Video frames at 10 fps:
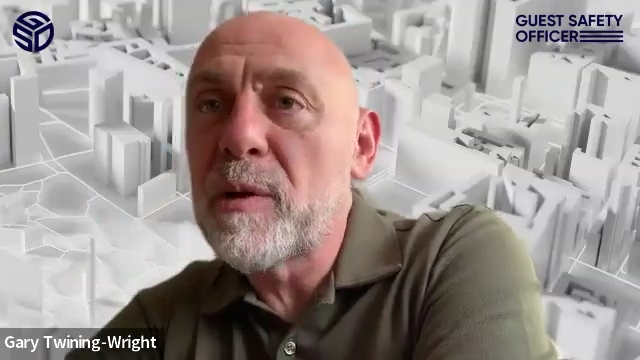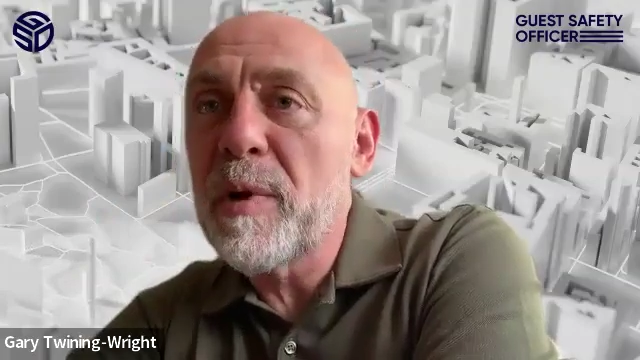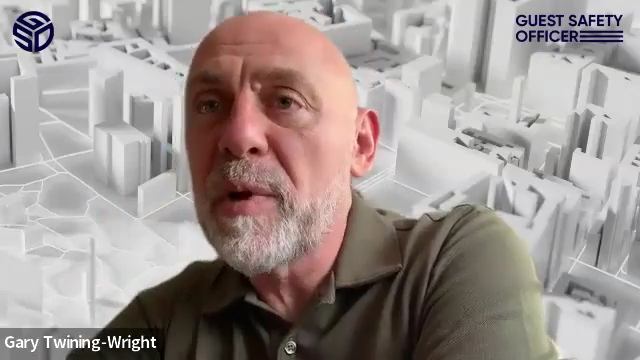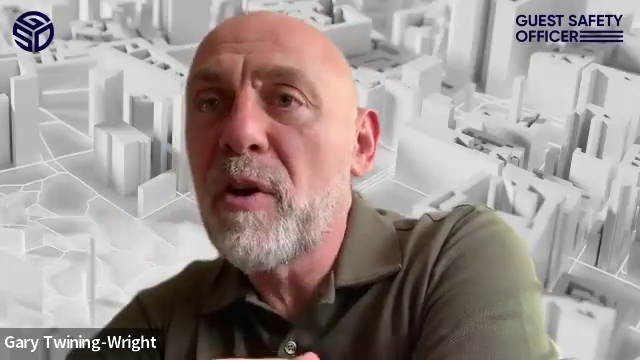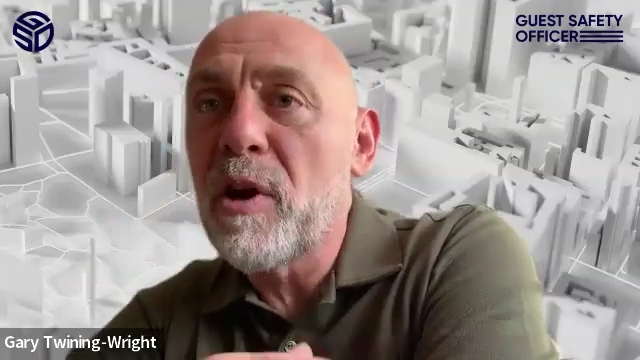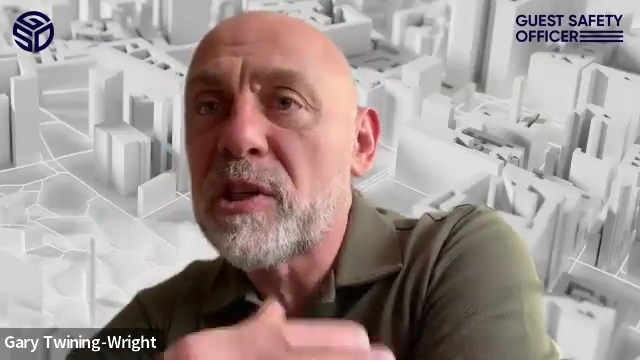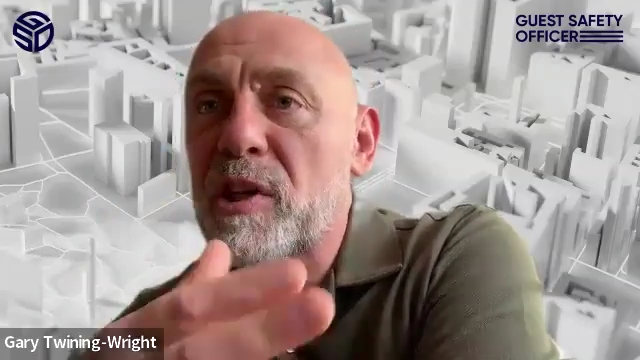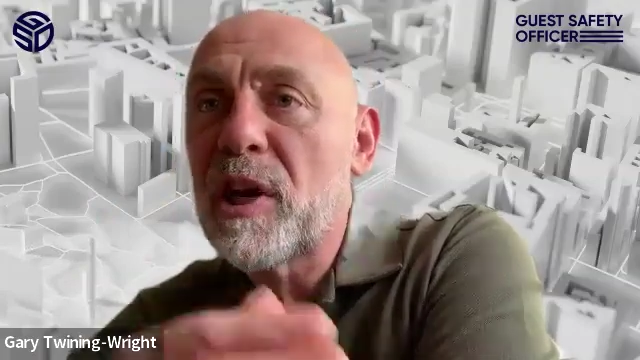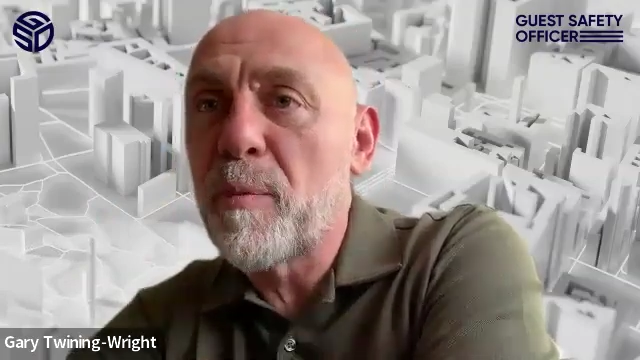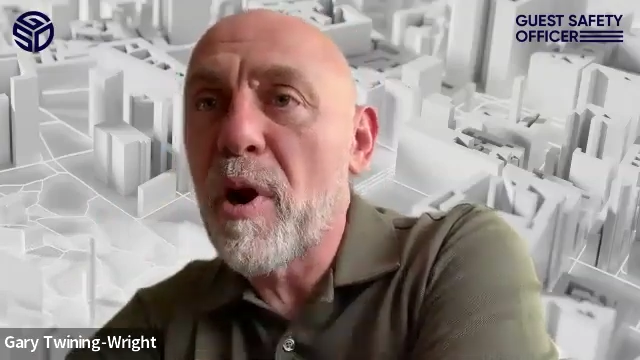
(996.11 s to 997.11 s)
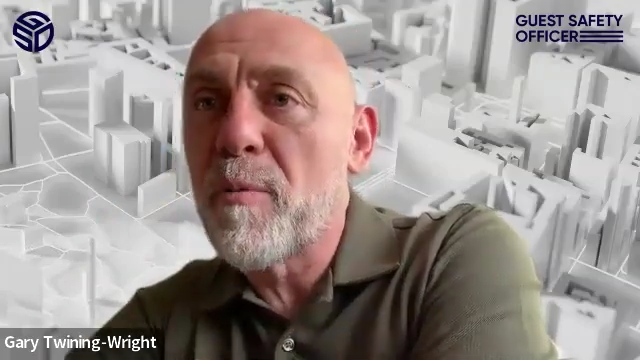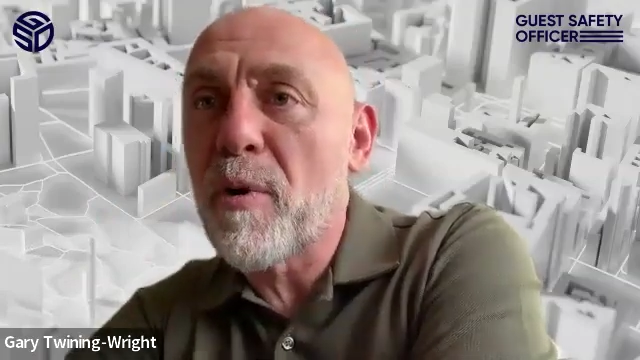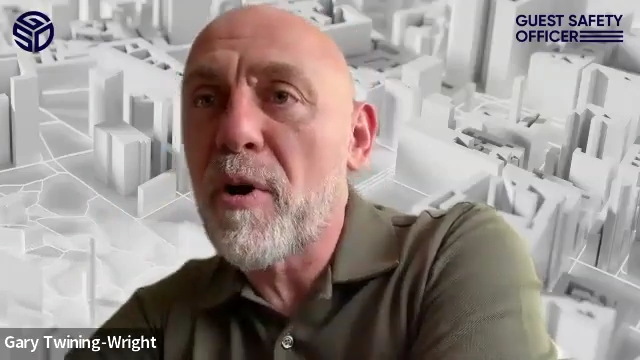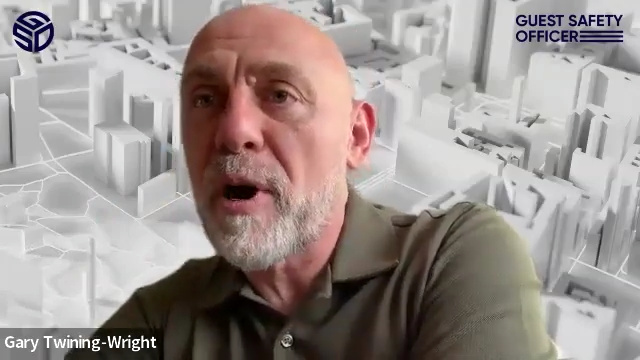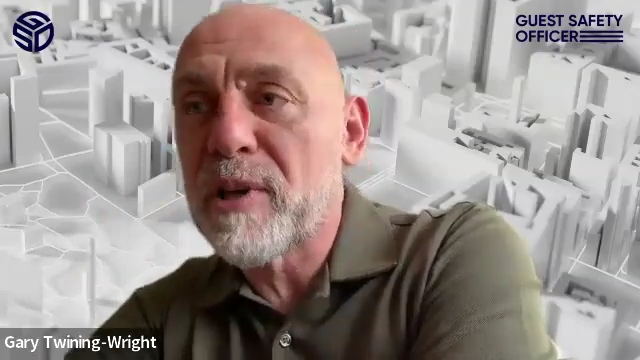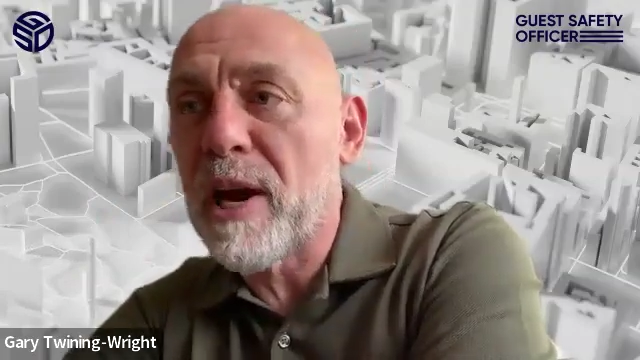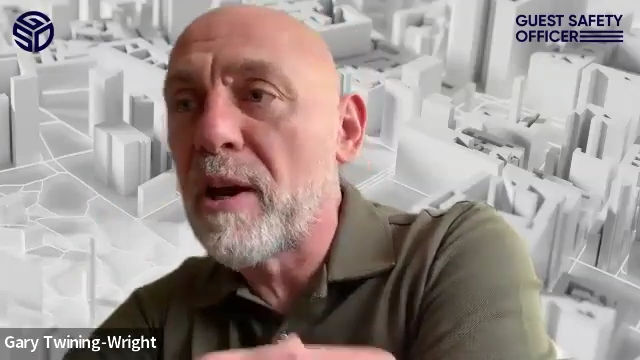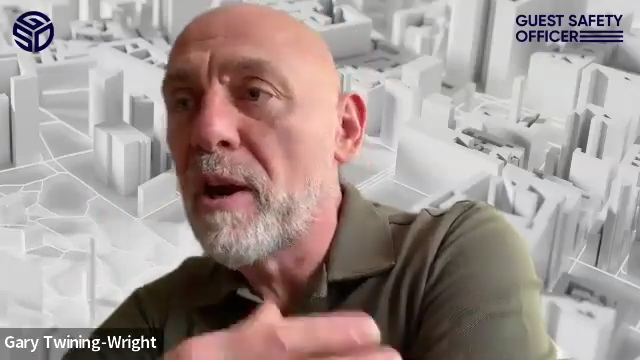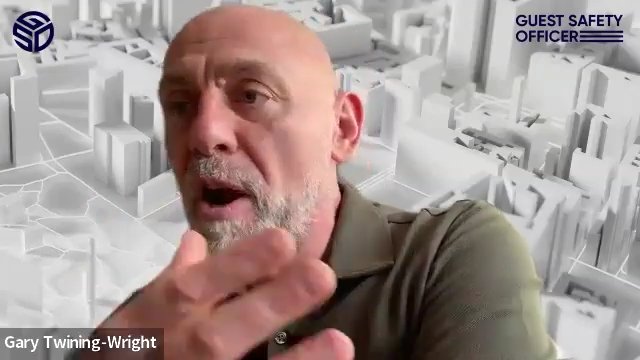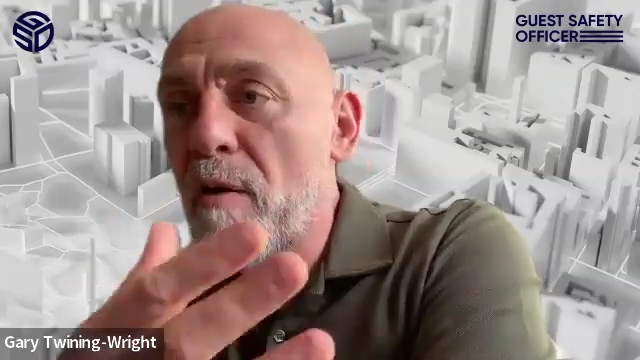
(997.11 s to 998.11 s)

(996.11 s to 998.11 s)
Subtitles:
It'd be nice to see a program saying